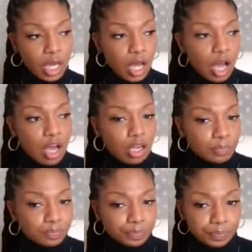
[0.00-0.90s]

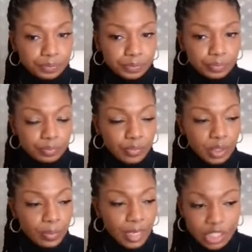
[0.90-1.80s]

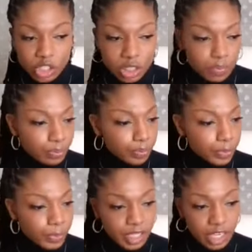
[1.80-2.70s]
But I just
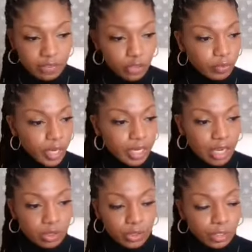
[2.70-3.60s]
speak that forth right
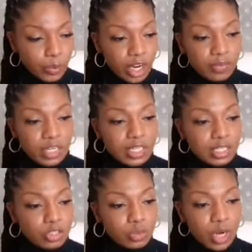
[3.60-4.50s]
now, Lord. Whatever it is
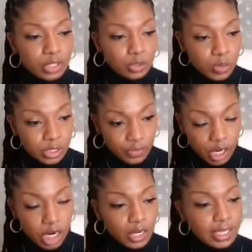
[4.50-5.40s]
that you are doing for
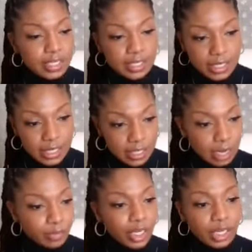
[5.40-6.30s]
her in this season,
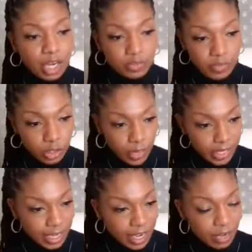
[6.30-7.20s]
I break it off of her
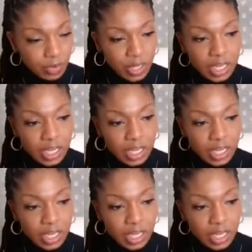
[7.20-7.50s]
right now.